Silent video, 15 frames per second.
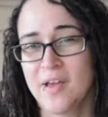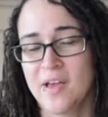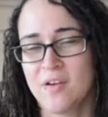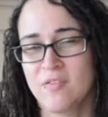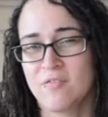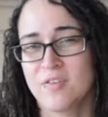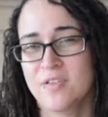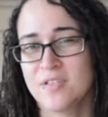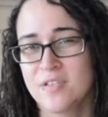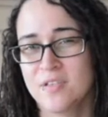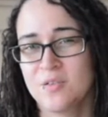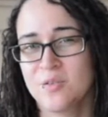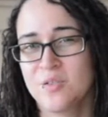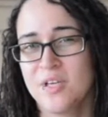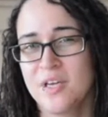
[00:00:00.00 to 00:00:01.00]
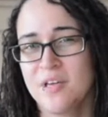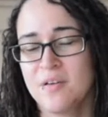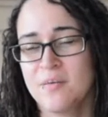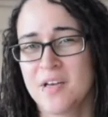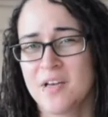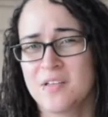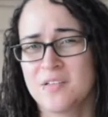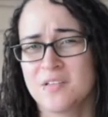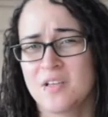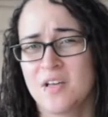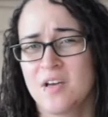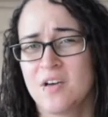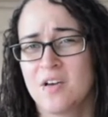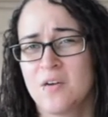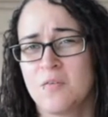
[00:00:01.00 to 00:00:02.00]
every single day because
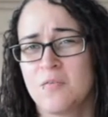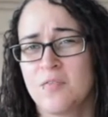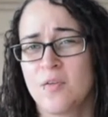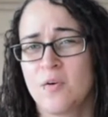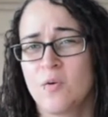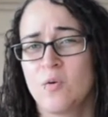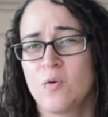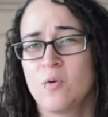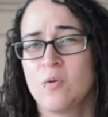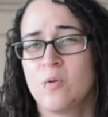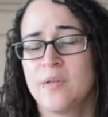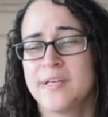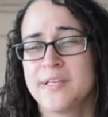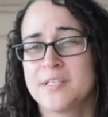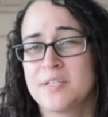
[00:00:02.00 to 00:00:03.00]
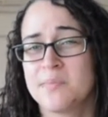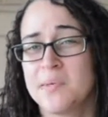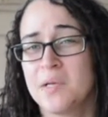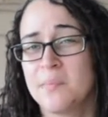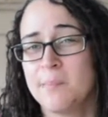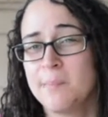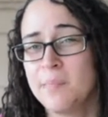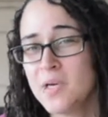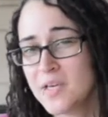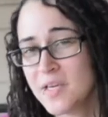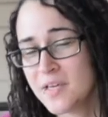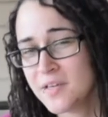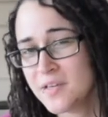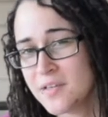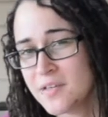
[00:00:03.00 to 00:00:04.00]
of the whole histamine
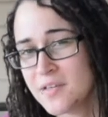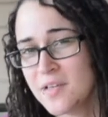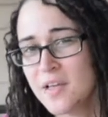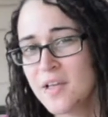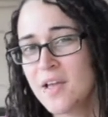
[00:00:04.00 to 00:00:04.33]
bucket